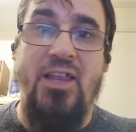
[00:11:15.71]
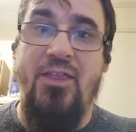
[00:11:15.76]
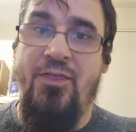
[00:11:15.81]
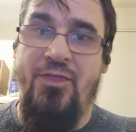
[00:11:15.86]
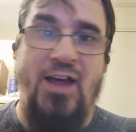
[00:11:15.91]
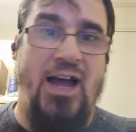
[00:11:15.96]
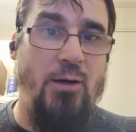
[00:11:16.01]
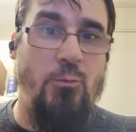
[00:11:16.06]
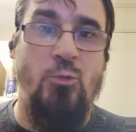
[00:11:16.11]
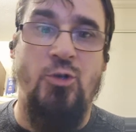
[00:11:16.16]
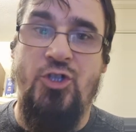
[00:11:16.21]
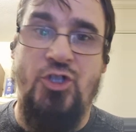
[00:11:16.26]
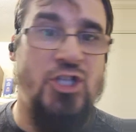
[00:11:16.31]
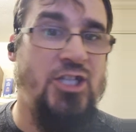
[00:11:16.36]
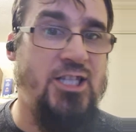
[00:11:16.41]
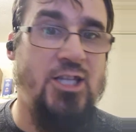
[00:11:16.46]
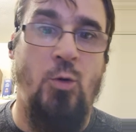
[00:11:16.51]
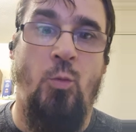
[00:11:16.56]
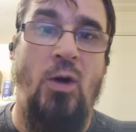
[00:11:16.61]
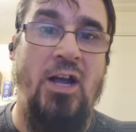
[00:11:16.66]
That was
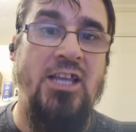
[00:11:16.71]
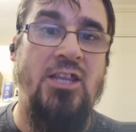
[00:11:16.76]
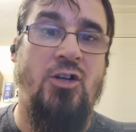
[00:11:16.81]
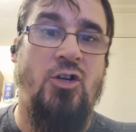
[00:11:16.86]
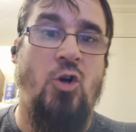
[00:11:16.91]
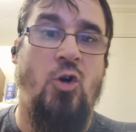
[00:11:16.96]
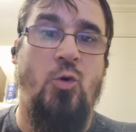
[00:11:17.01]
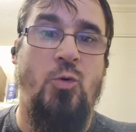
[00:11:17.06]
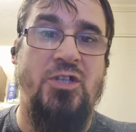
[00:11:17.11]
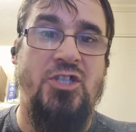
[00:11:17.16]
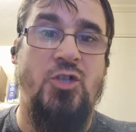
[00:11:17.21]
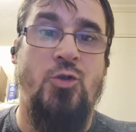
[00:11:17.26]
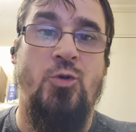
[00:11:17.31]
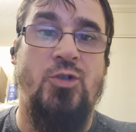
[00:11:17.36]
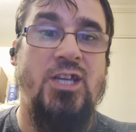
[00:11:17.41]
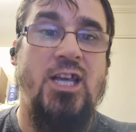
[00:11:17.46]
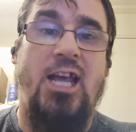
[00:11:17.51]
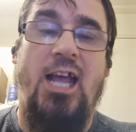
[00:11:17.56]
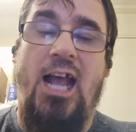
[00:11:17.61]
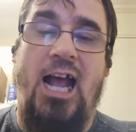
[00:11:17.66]
just the way the
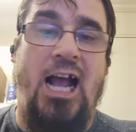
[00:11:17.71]
conquistadors